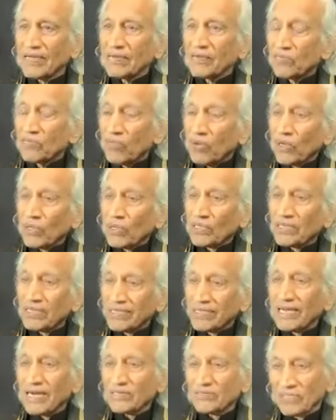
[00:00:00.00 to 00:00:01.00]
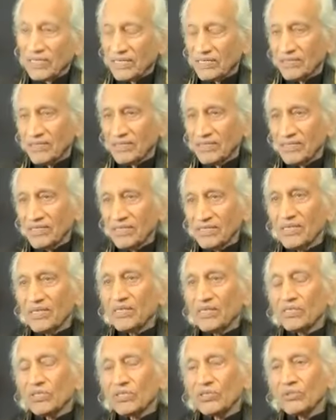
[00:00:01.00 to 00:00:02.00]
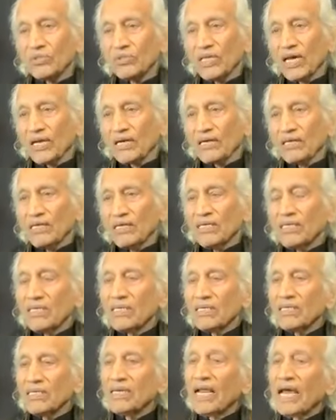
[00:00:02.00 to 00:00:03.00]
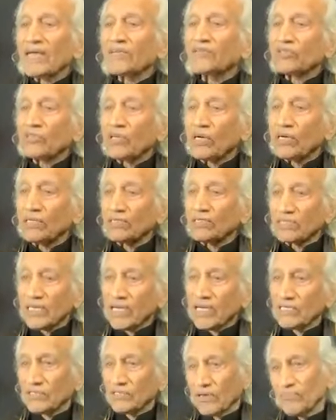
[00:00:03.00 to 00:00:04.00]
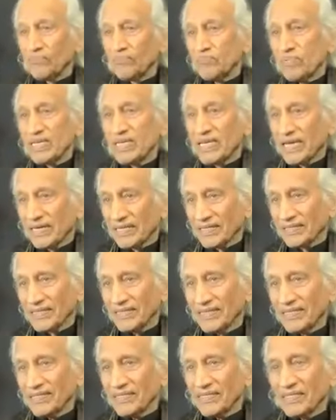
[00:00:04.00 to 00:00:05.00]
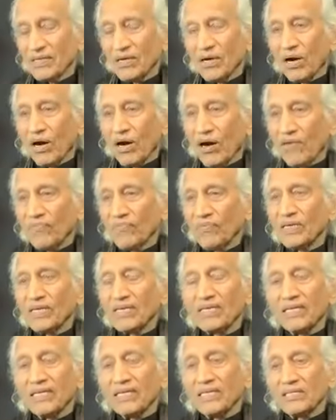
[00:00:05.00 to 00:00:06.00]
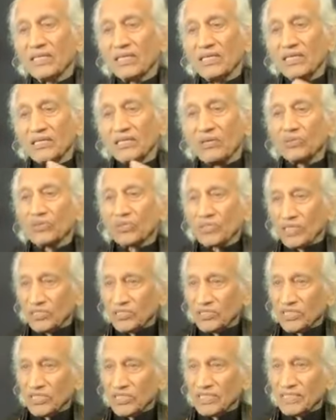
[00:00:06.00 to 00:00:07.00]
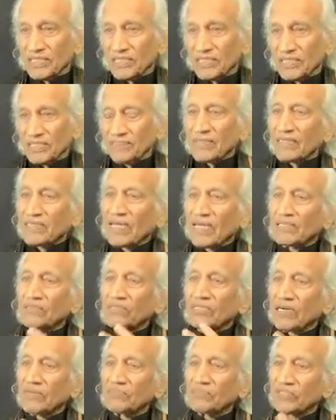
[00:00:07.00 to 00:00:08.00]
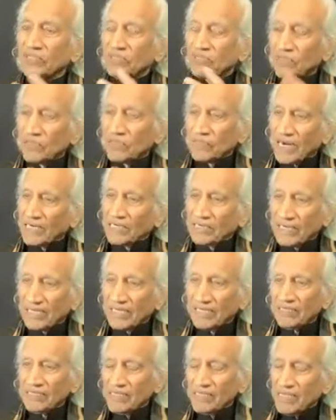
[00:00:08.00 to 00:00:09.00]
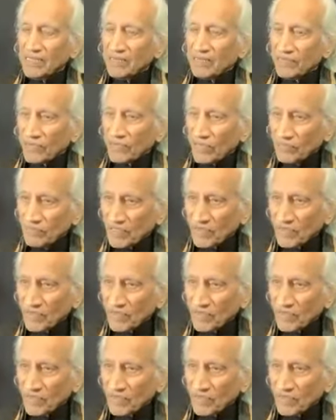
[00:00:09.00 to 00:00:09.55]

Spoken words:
more connected to their natural state of being, in the innocence that comes directly from